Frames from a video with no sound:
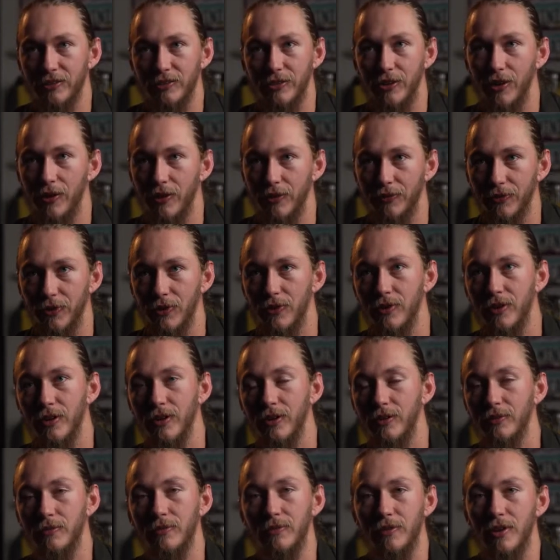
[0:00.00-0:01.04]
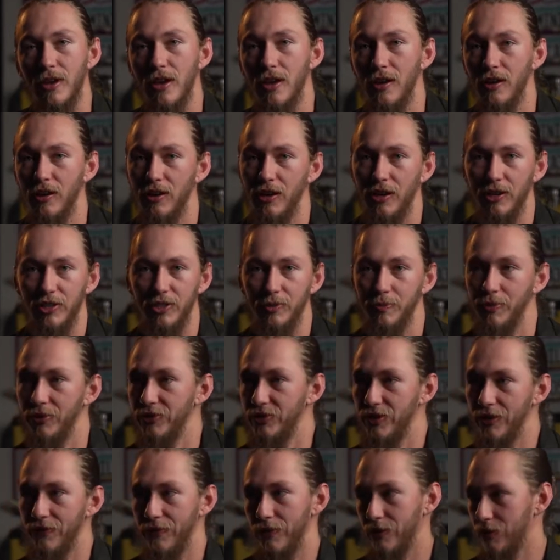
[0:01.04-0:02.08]
If you're into a
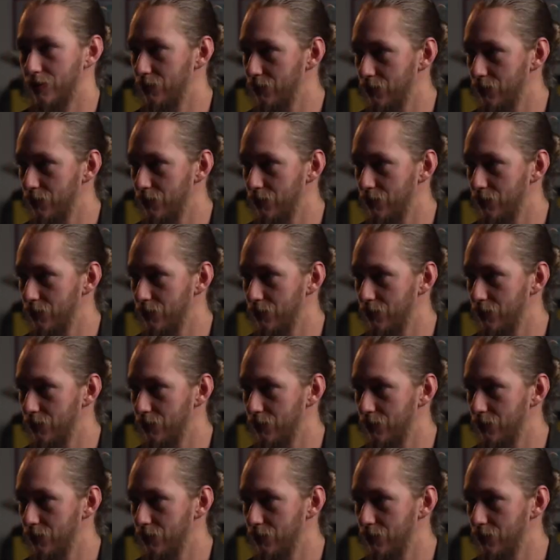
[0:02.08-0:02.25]
specific